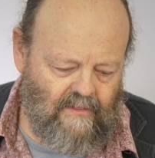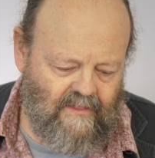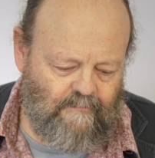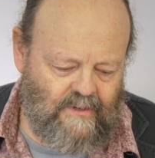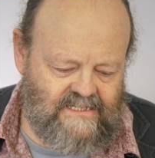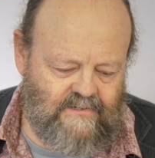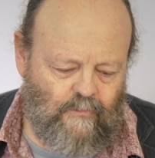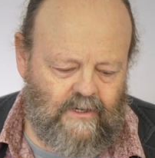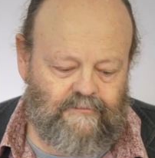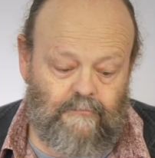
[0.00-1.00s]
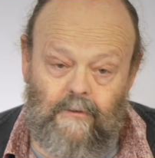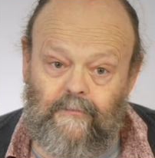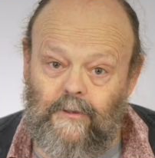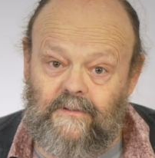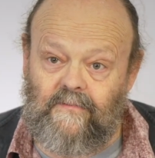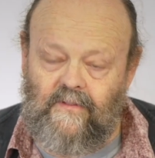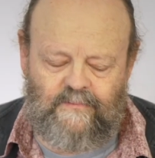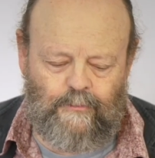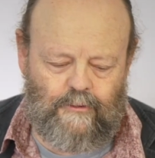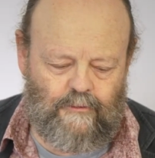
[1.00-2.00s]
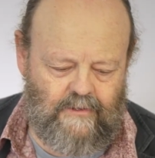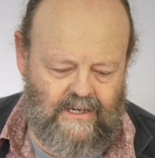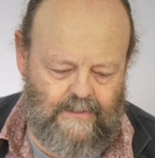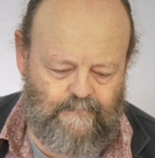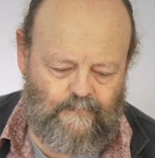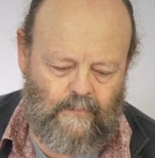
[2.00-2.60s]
There have been some wonderful reviews of this book already,